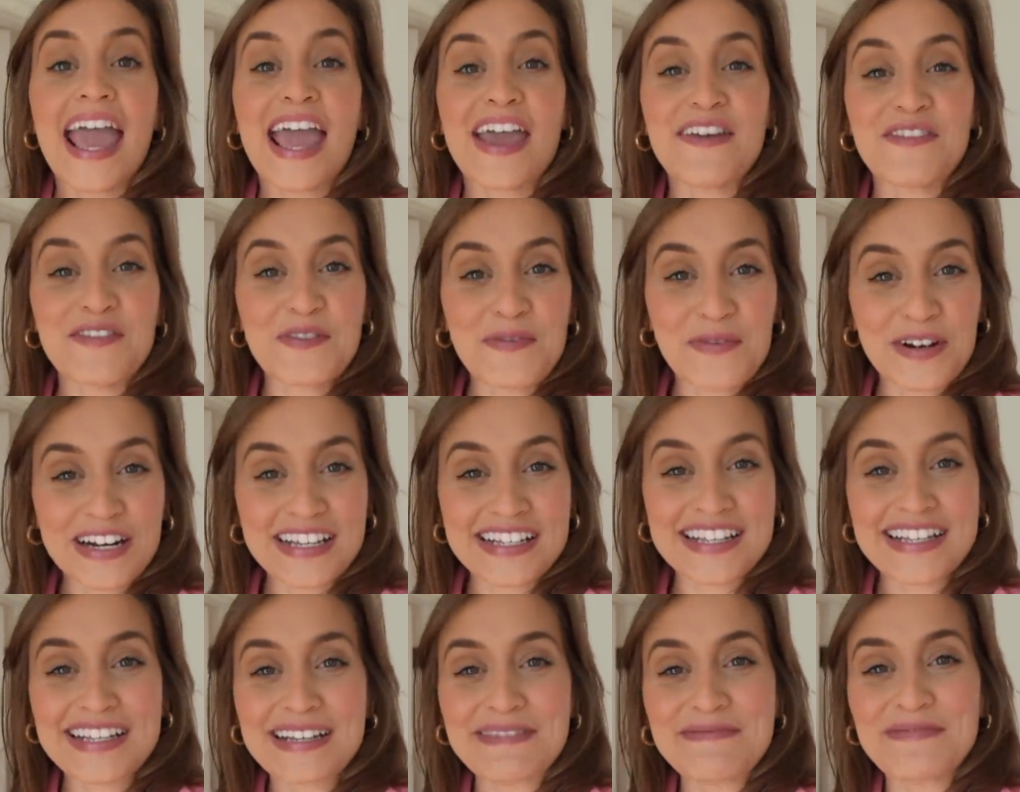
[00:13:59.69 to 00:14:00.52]
If you want
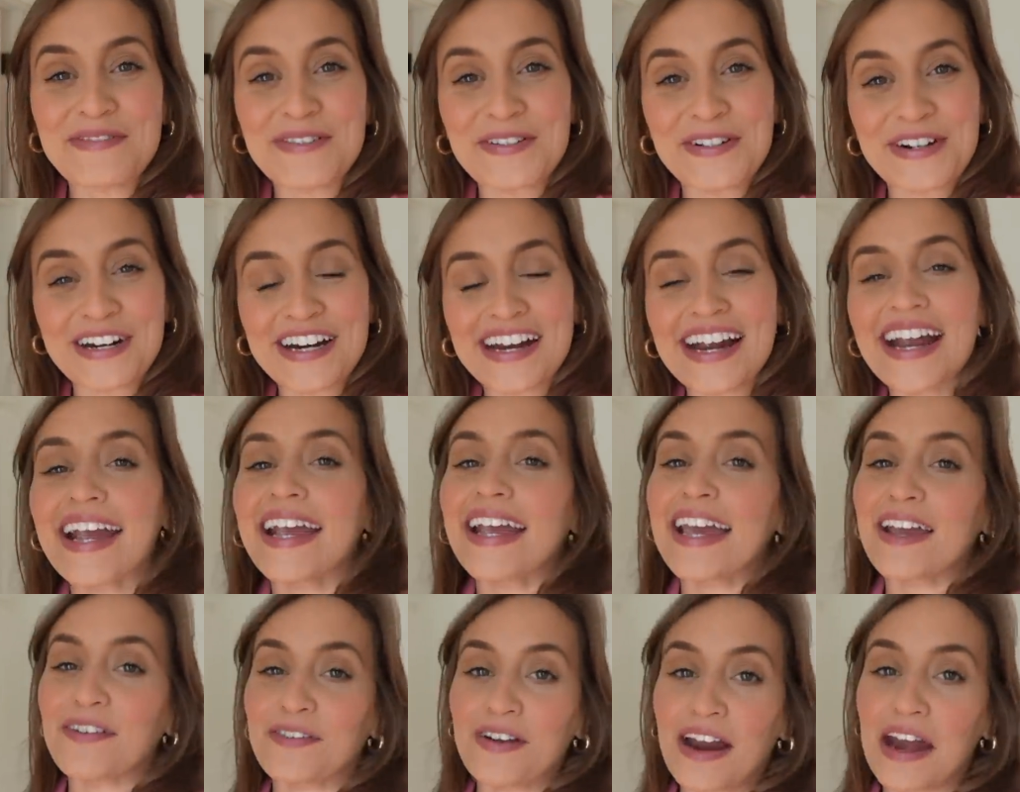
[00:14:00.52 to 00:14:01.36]
to see more
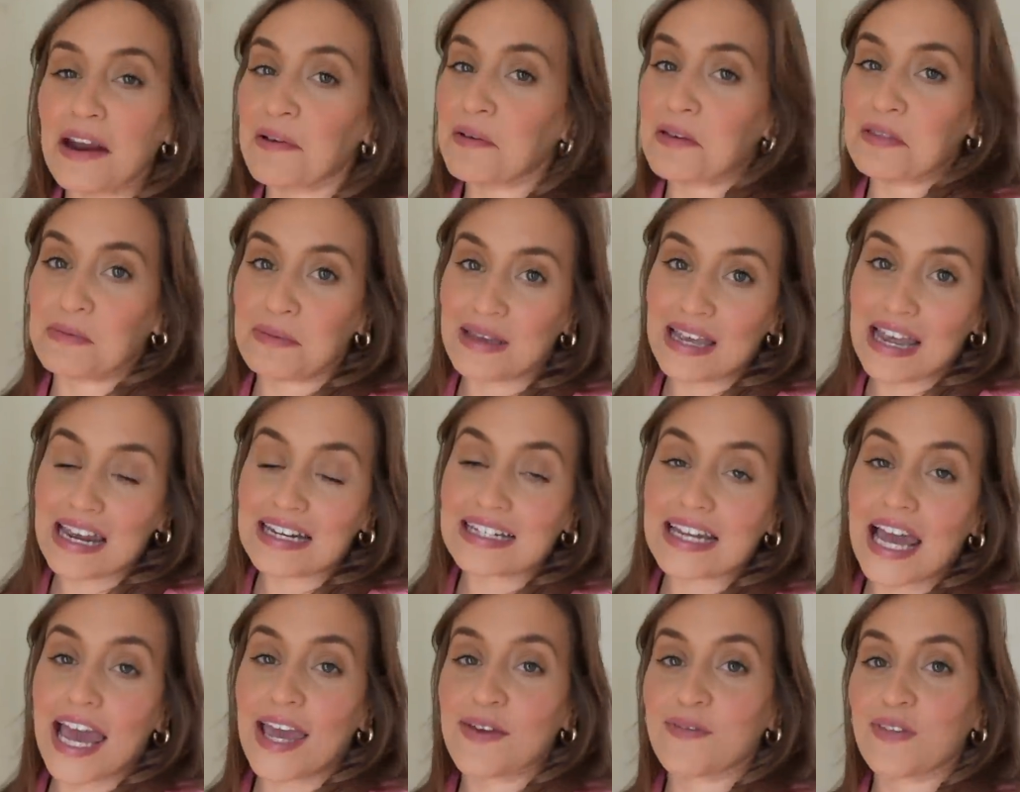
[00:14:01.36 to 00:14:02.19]
Get Ready With Me
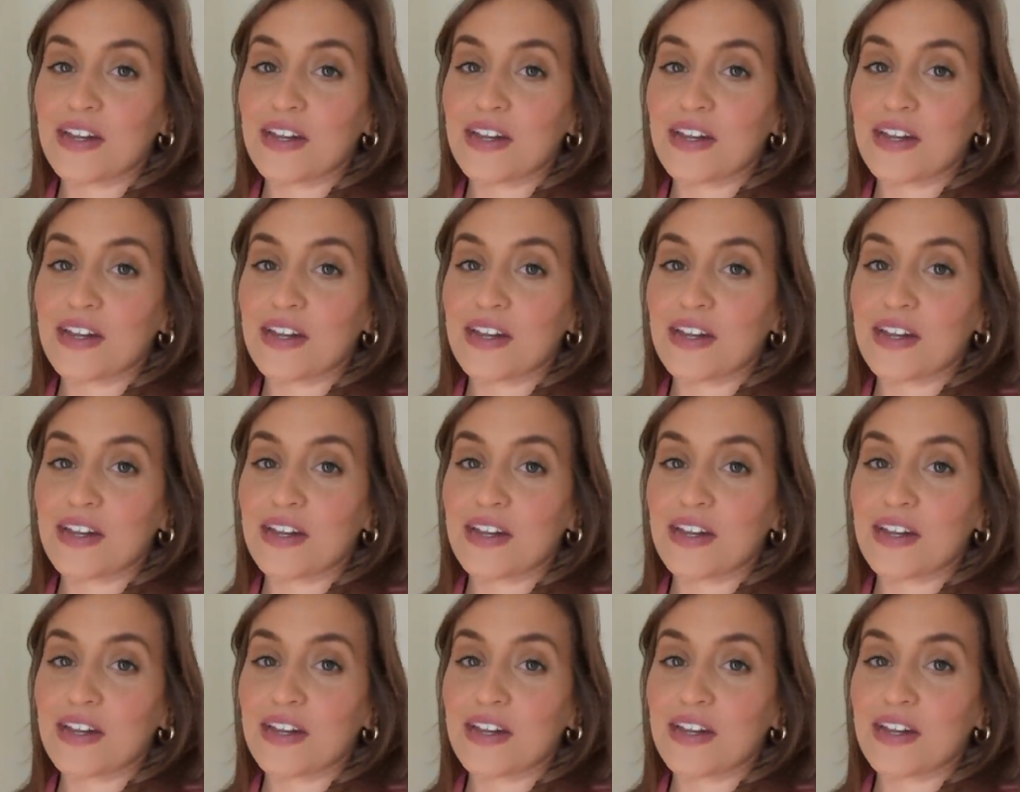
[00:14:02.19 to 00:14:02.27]
type